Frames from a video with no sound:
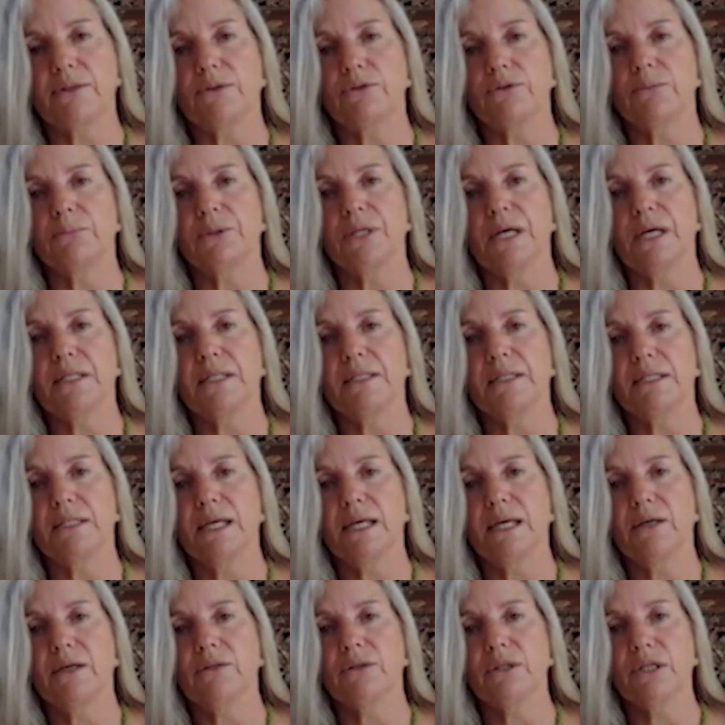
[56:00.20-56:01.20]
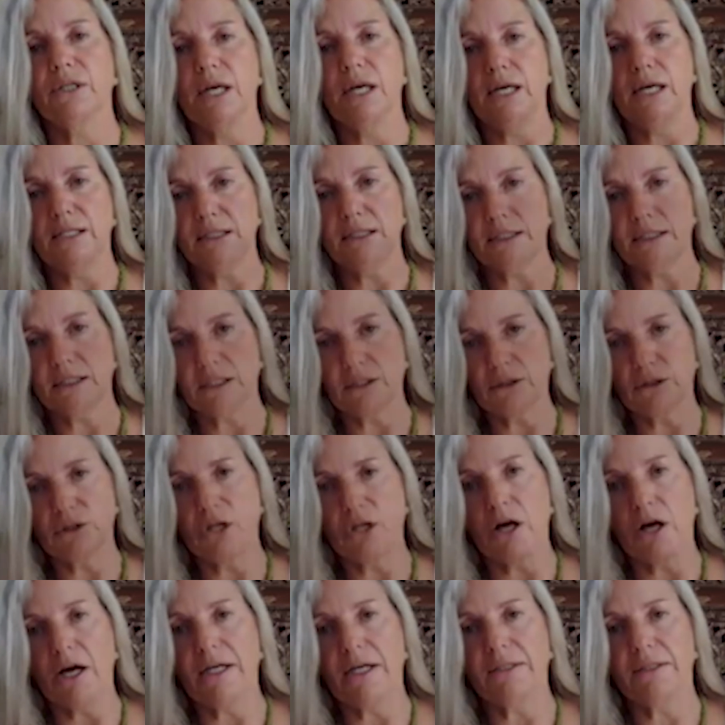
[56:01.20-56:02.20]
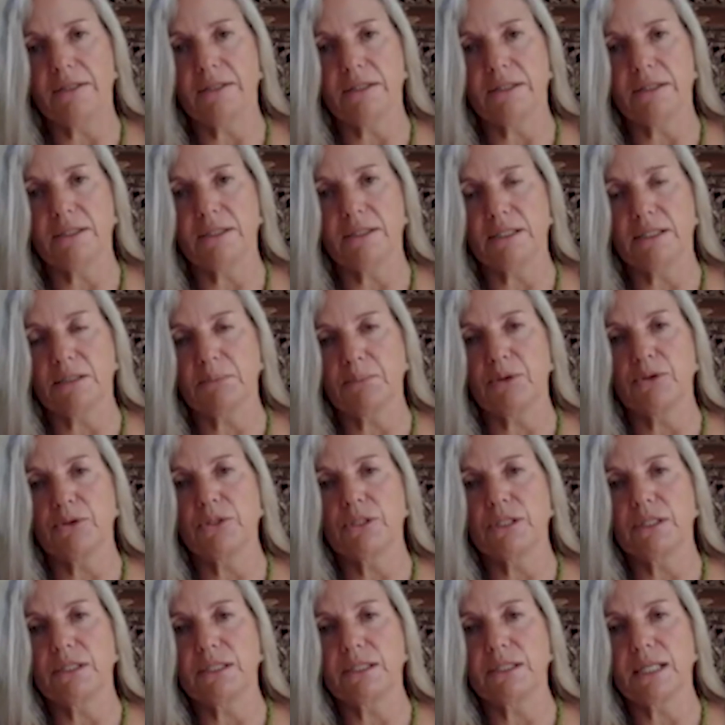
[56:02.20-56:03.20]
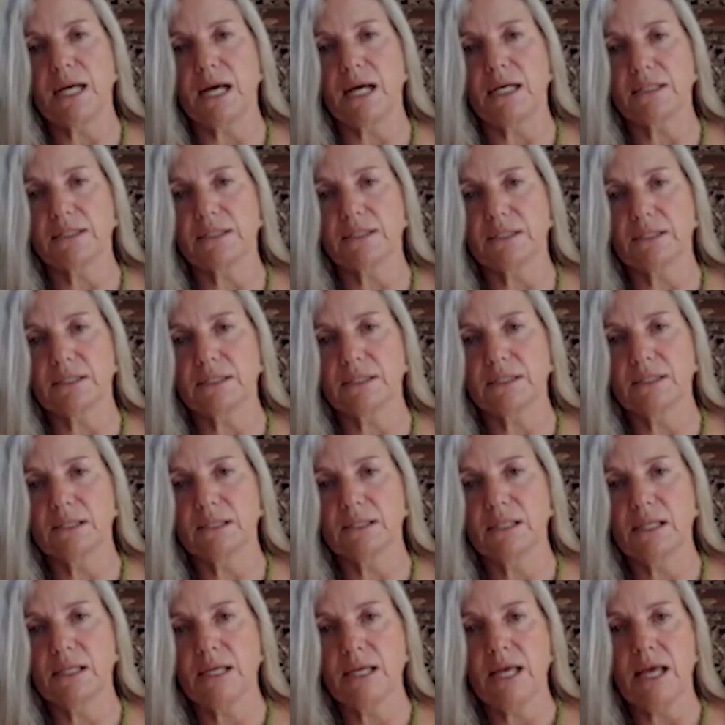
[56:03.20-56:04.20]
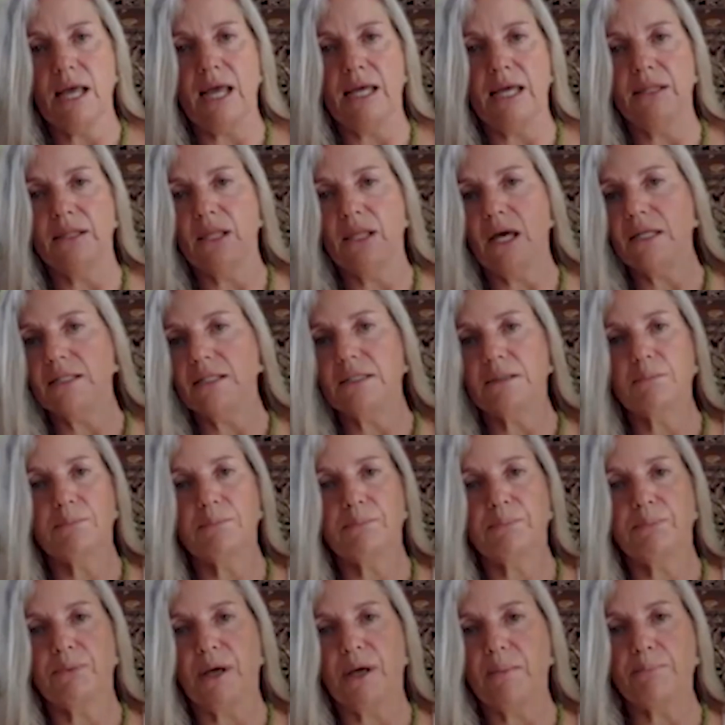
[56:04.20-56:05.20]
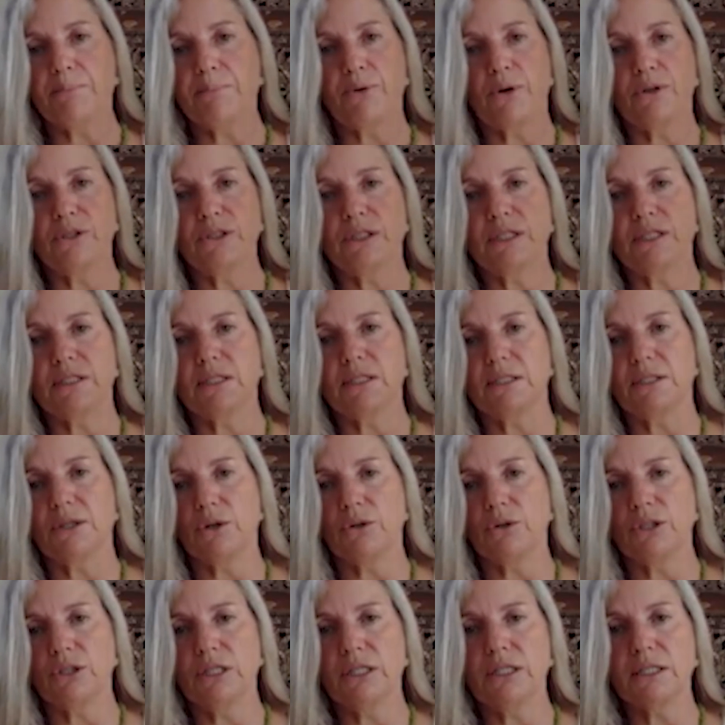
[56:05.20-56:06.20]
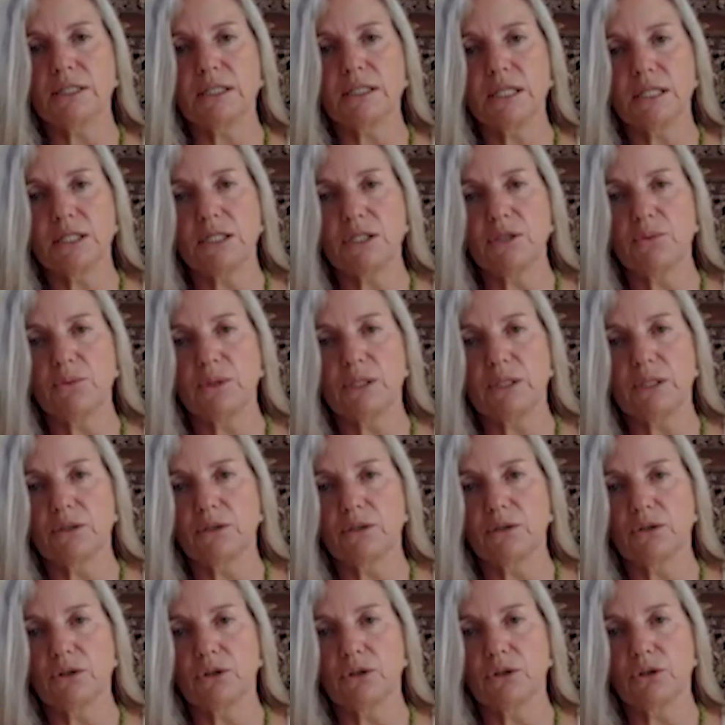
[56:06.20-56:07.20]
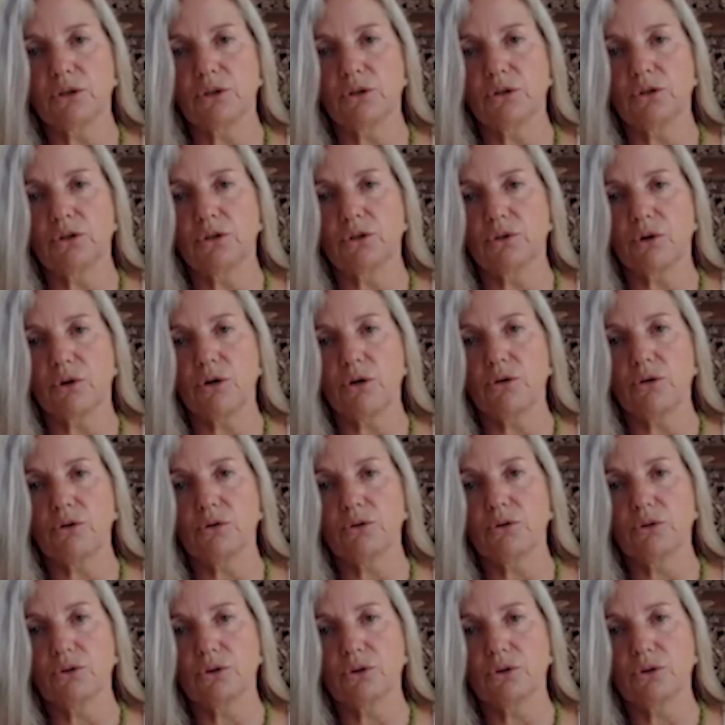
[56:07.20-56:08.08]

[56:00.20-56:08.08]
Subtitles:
down on the planet now, and it's the light that's exposing the darkness, and that process is only continuing to grow.